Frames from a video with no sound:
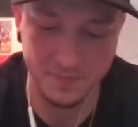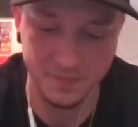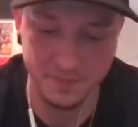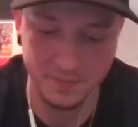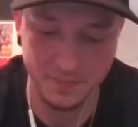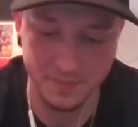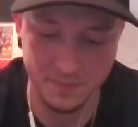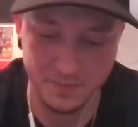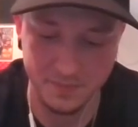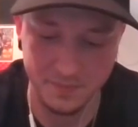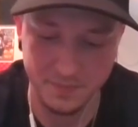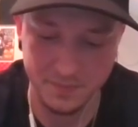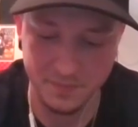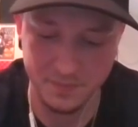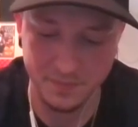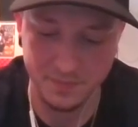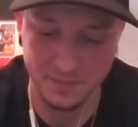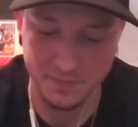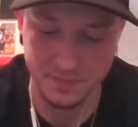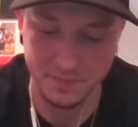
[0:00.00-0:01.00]

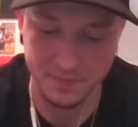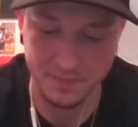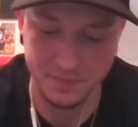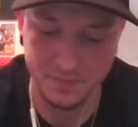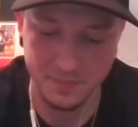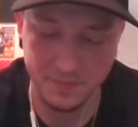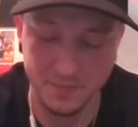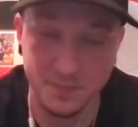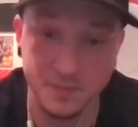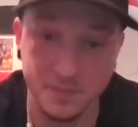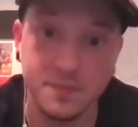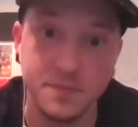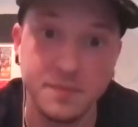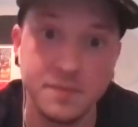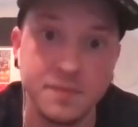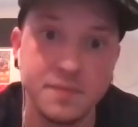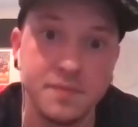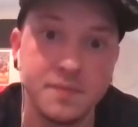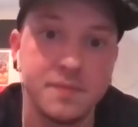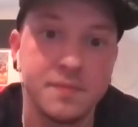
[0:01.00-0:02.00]

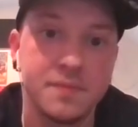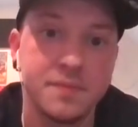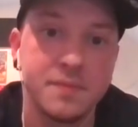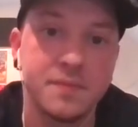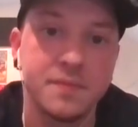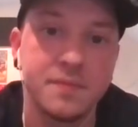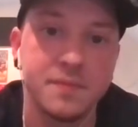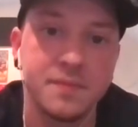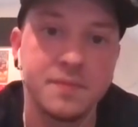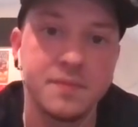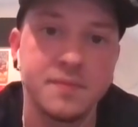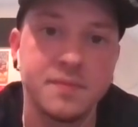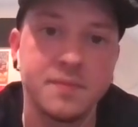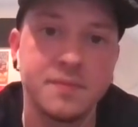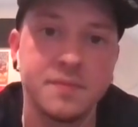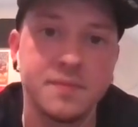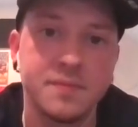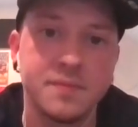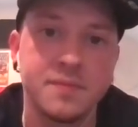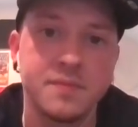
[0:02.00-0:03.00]

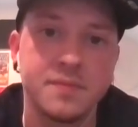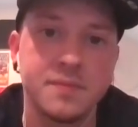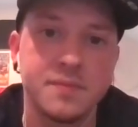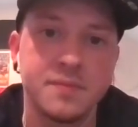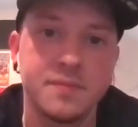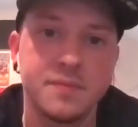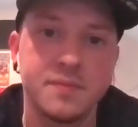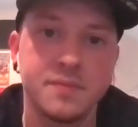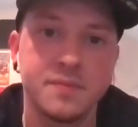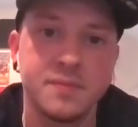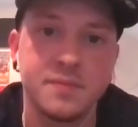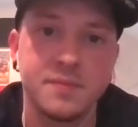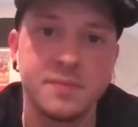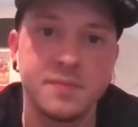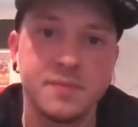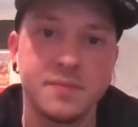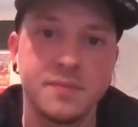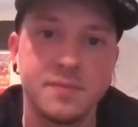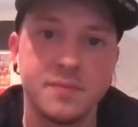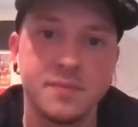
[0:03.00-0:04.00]

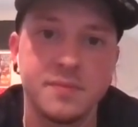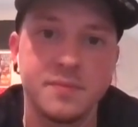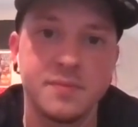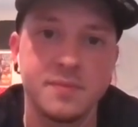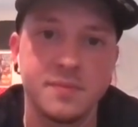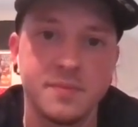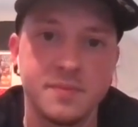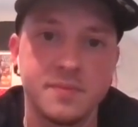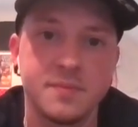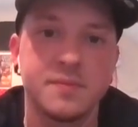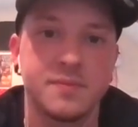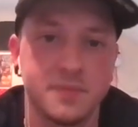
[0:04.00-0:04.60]
[no speech]